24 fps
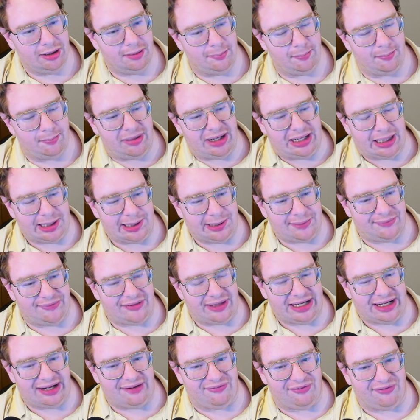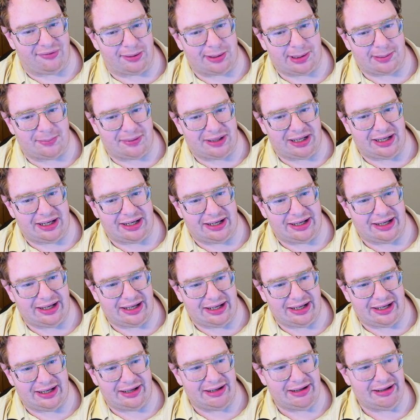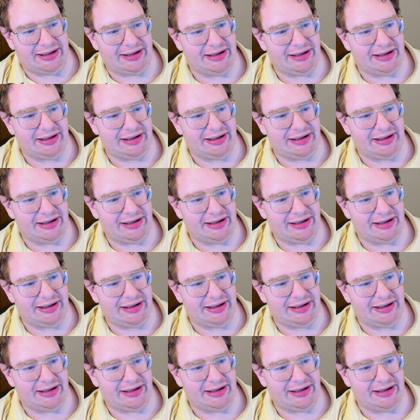because of the efforts by a